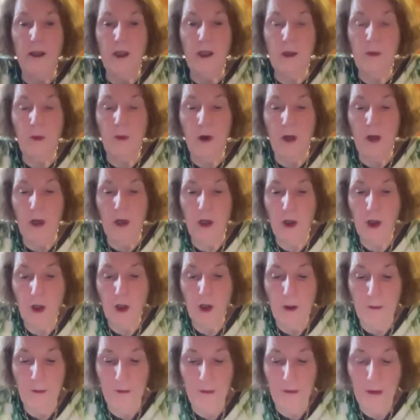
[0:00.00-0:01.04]
speech.
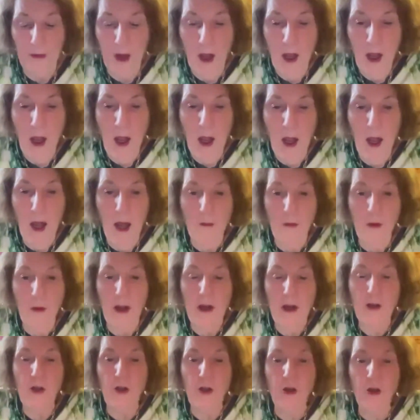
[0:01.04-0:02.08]

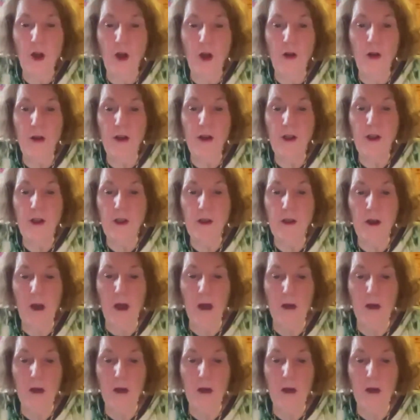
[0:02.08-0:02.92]
As you know, this